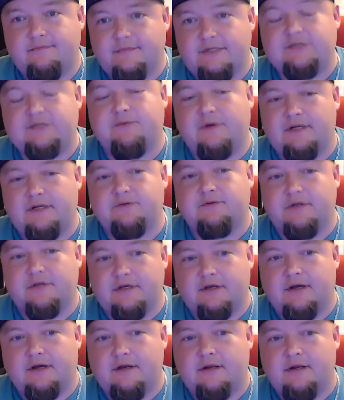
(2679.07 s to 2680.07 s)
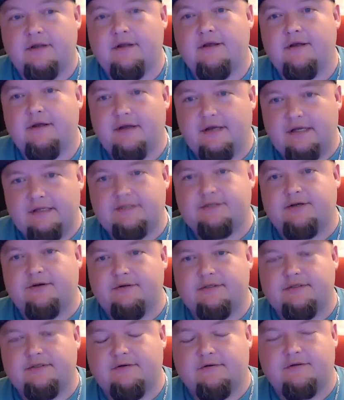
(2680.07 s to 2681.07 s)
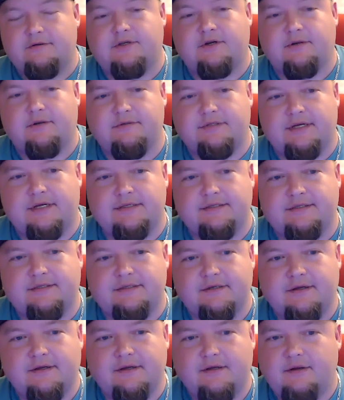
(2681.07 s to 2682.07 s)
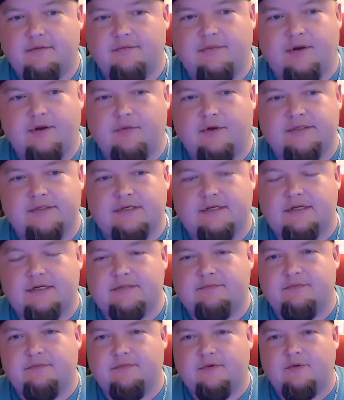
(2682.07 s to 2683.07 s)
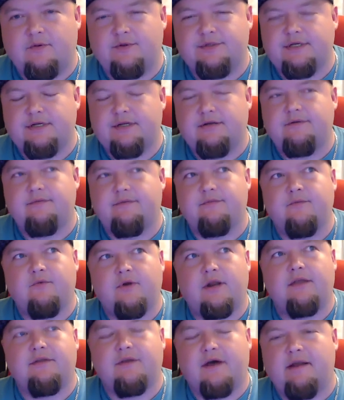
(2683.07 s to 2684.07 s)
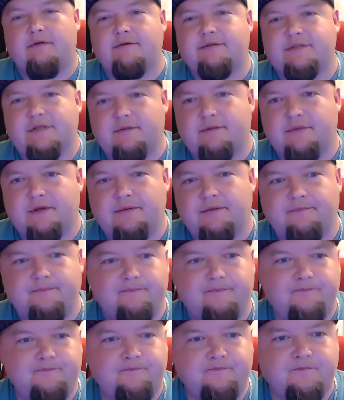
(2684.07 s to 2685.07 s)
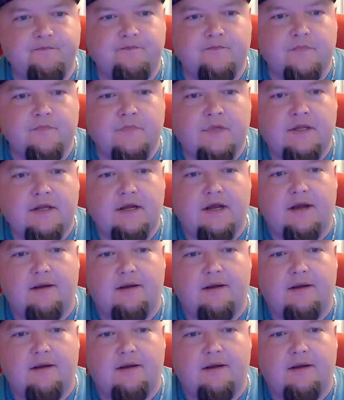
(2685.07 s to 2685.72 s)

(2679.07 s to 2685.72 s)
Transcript: This one is really good in certain circumstances, but it wasn't it wasn't what I thought it was going to be.